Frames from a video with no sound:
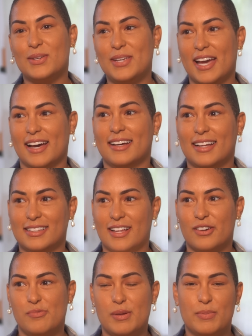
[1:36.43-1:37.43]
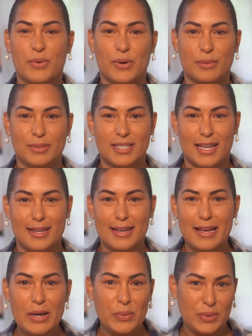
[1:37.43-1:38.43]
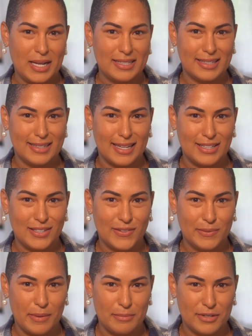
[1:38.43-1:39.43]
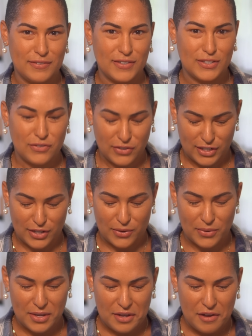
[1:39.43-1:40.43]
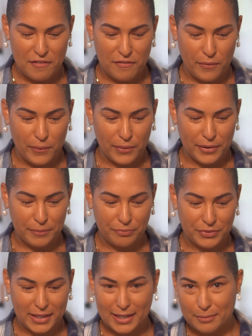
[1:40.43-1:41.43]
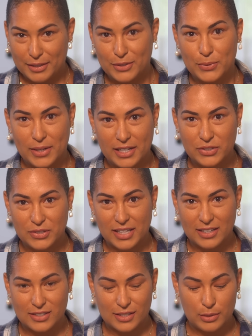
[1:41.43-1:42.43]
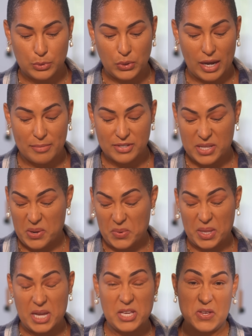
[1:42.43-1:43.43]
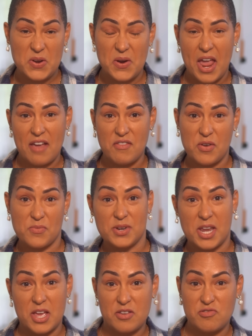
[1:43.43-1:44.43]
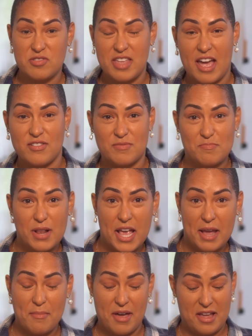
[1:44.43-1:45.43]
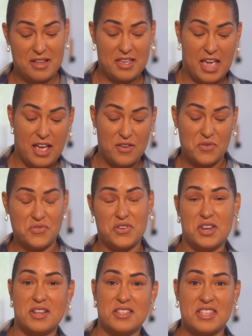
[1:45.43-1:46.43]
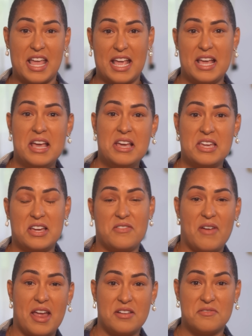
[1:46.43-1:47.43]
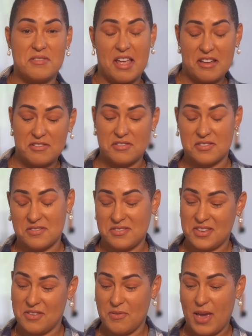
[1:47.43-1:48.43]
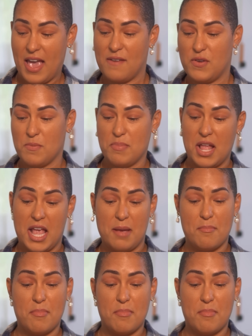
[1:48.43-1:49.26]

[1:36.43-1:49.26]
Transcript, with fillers: so, yeah, a lot of people were upset when I said thank you in my previous video for getting me to 100,000 subscribers. And they were like, You don't have your 100,000 play button yet. You shouldn't say congrats until you have your play